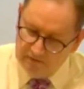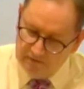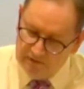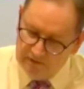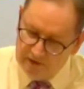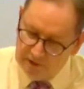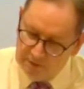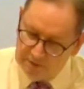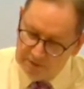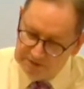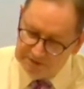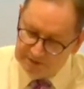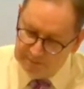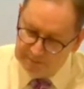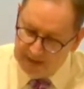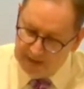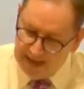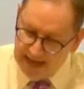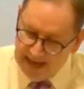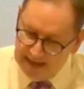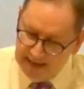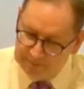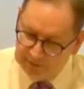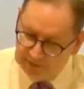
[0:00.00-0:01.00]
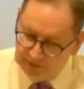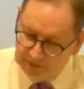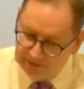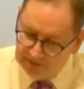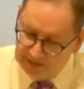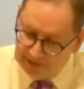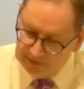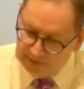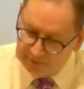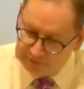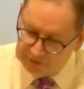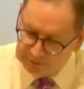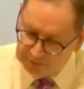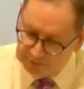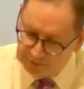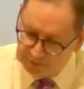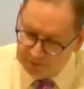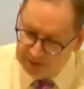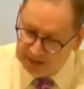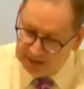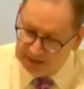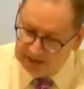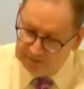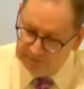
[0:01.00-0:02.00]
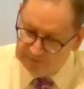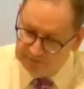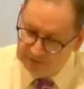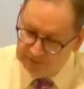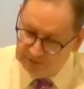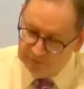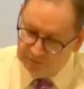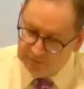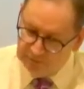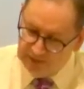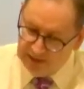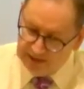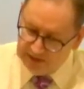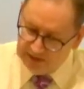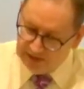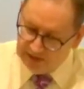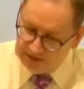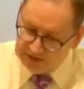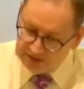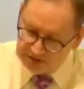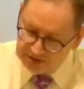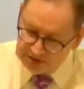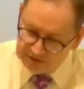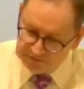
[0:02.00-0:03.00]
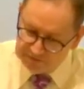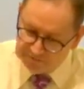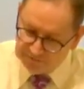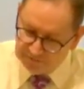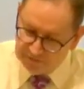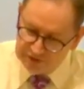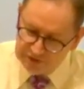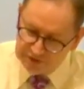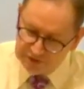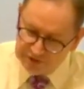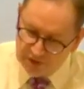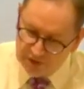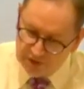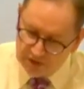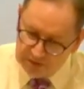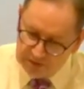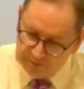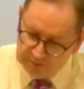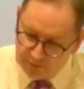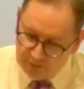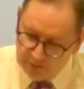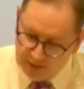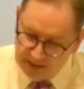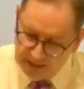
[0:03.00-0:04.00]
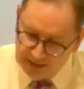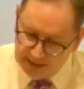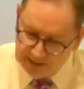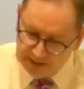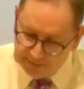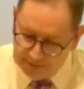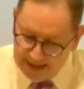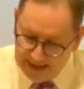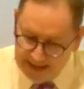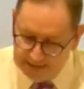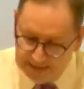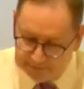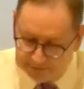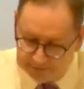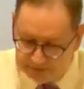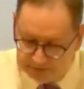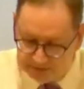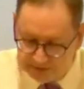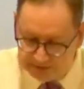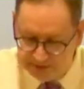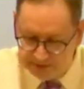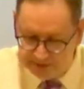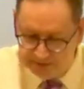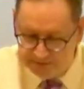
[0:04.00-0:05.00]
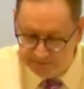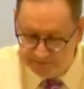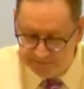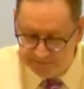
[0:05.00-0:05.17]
there was a Bible that was printed when they, they just first started printing Bibles,